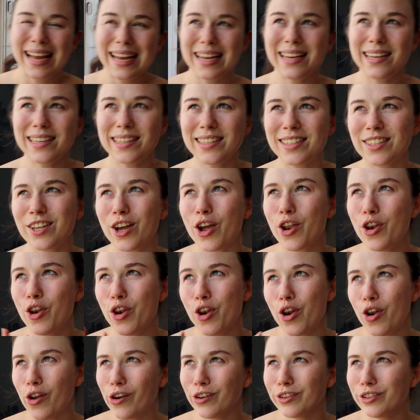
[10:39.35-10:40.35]
is
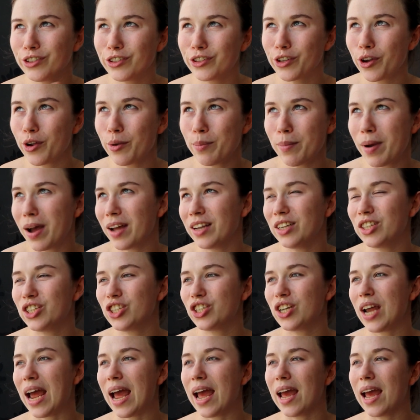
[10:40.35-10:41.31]
not so much